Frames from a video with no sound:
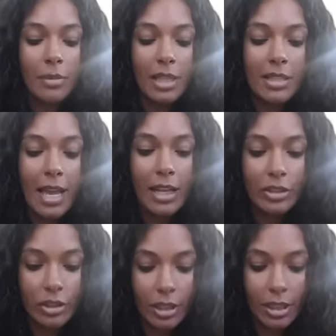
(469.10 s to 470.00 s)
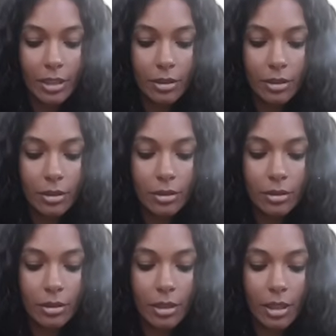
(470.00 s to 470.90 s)
It's actually,
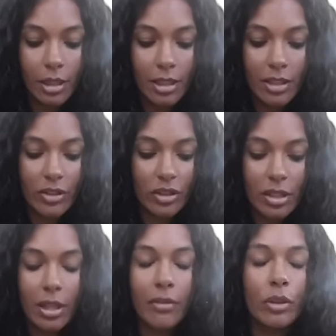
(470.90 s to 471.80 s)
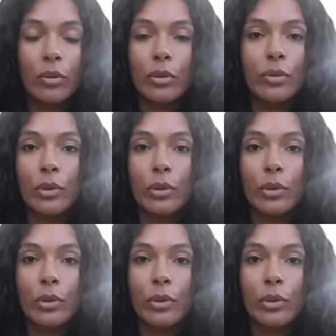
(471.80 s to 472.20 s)
this is just leftover